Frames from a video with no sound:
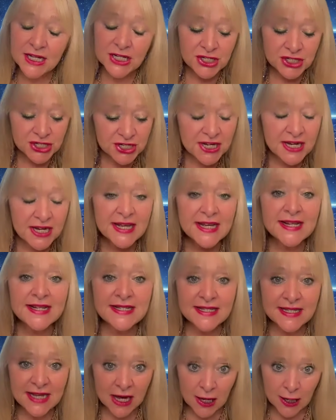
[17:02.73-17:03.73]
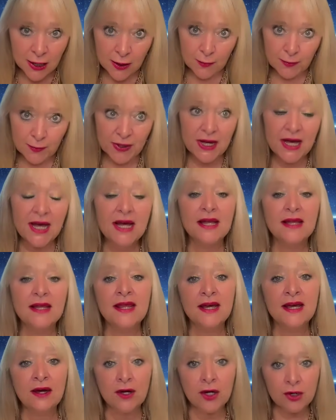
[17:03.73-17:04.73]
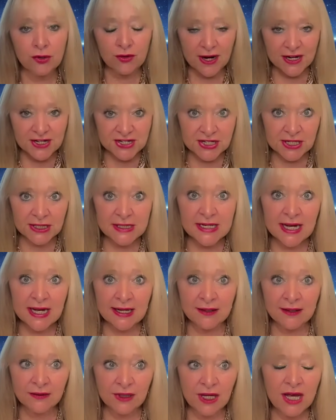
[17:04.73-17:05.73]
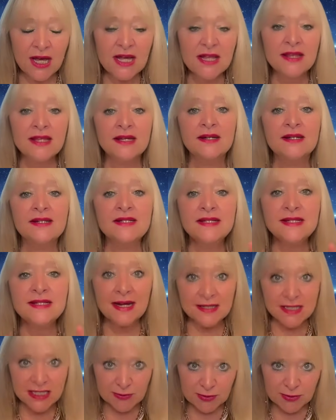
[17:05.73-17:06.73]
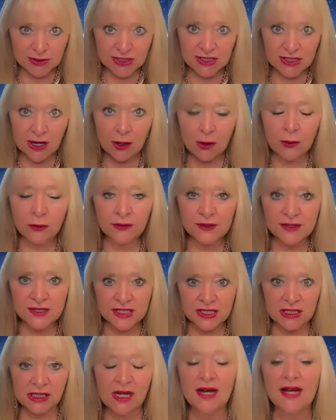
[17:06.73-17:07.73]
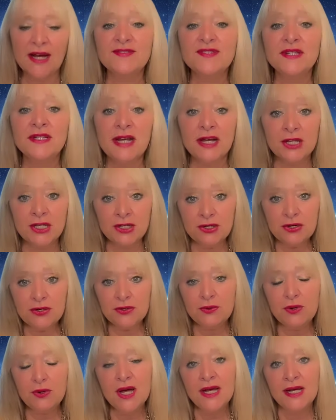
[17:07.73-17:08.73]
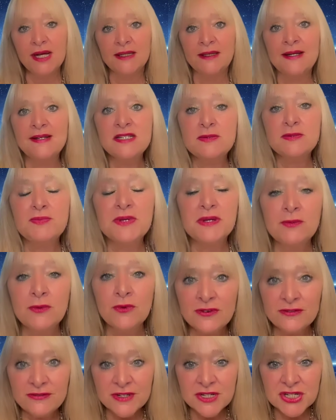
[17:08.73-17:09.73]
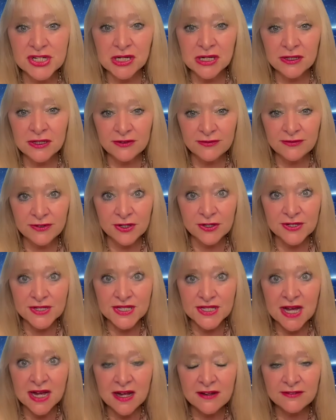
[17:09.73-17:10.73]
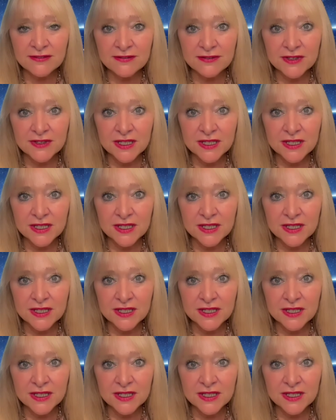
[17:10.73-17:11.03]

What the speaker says: Jig is up. They are crashing down. They are desperate to hold on to life. So now you need to be more vigilant for yourself.